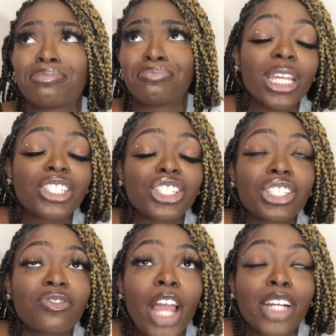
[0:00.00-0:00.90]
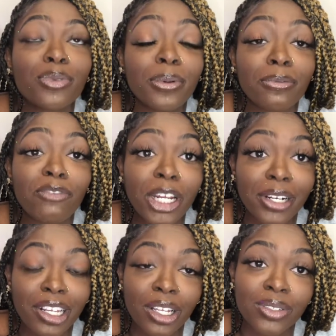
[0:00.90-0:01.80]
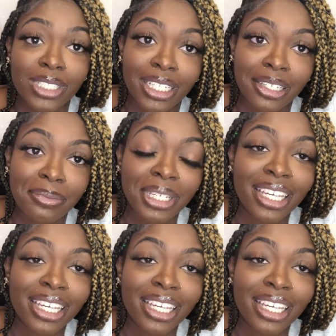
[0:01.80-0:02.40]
it's just the fact we were very close to him,